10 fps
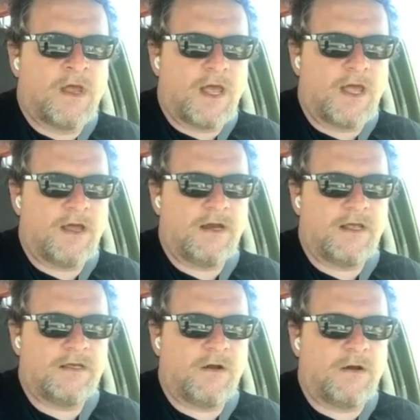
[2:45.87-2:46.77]
And,
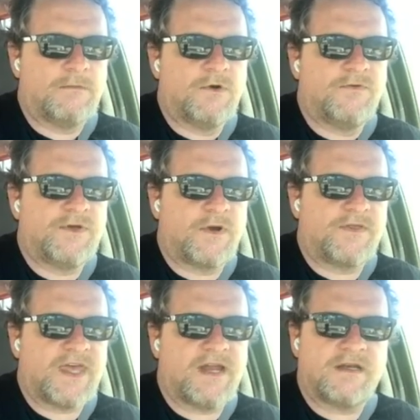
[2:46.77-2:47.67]
you know, a movie where
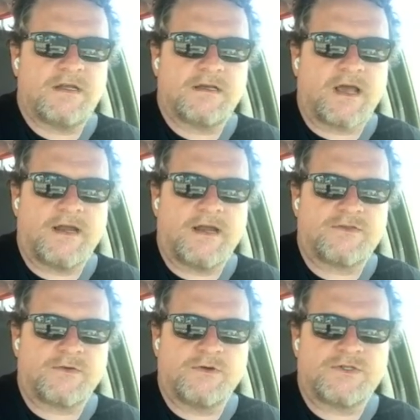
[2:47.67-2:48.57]
the ending kind of
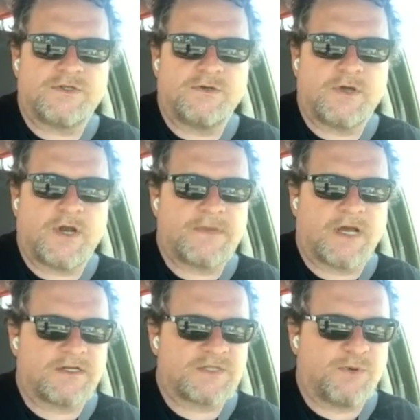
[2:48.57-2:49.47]
throws you, and I'm not
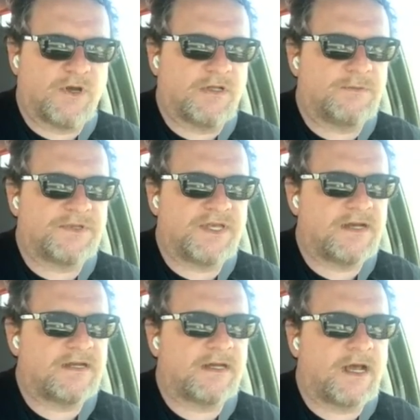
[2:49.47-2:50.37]
going to spoil it, but the
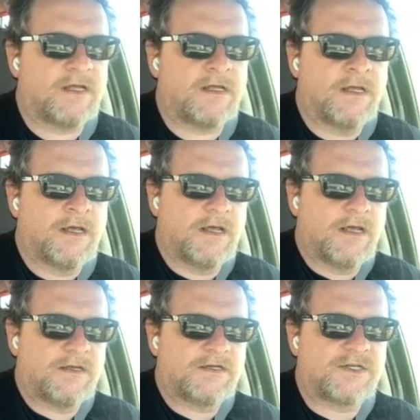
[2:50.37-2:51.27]
ending kind of
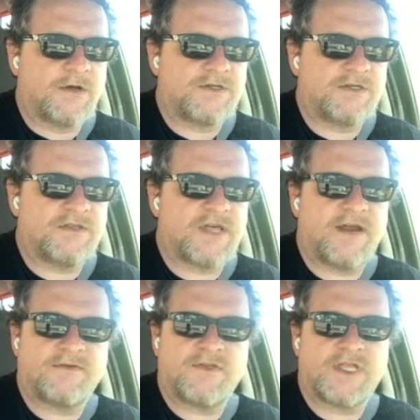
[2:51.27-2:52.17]
shows you that
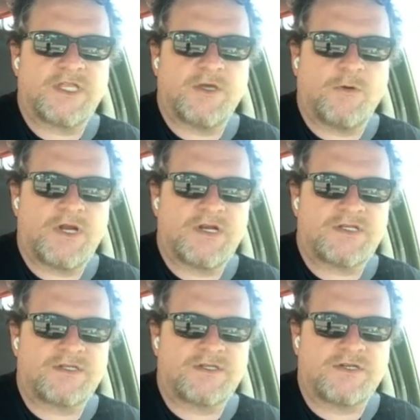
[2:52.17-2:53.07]
everything that you
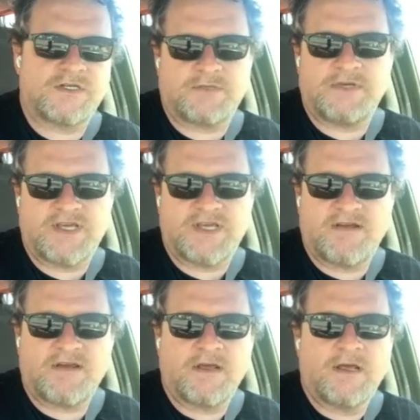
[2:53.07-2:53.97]
witnessed is just the beginning.
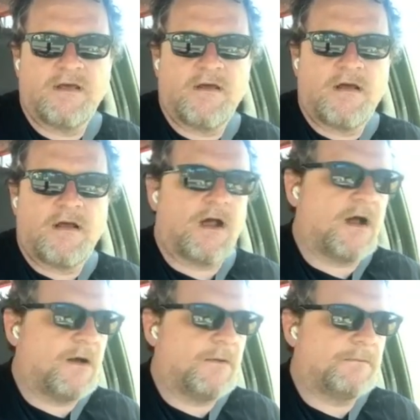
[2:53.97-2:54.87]

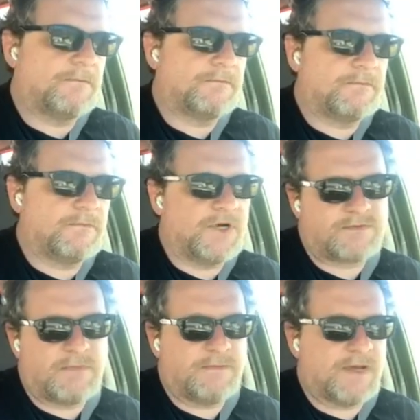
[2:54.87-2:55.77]
Um, which
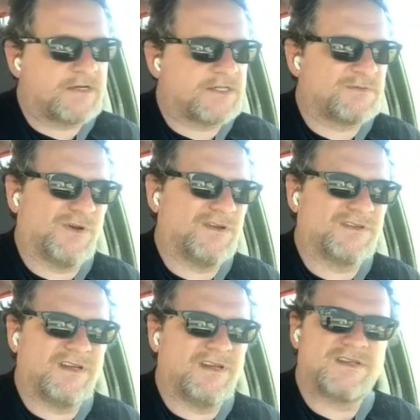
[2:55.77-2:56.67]
maybe I just spoiled
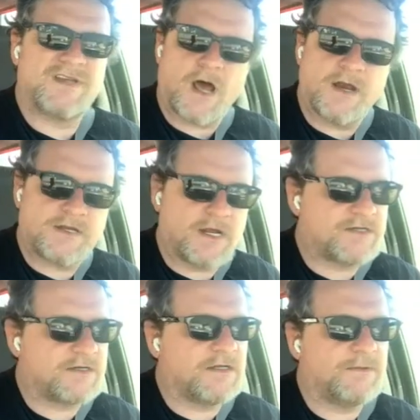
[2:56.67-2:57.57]

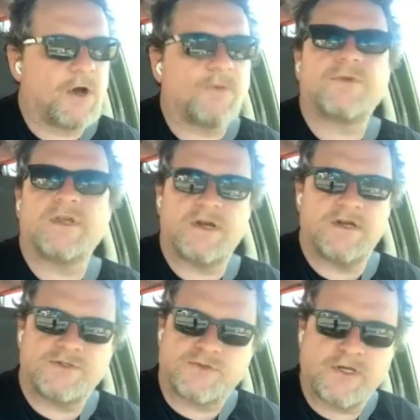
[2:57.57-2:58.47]
unintentionally, but hopefully in an
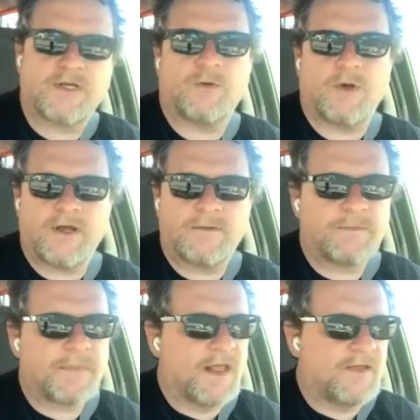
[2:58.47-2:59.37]
intriguing way.
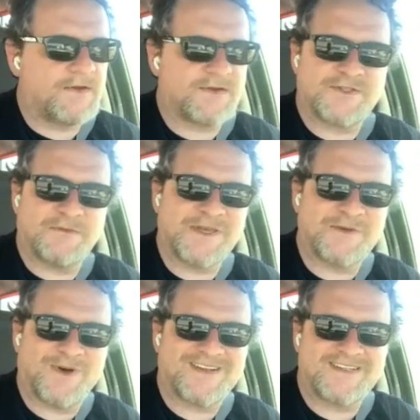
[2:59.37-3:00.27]
It'll still make
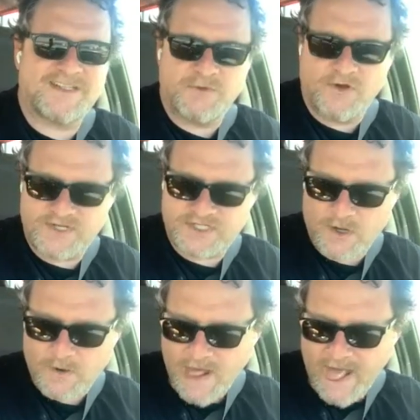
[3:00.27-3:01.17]
you want to see the movie. So,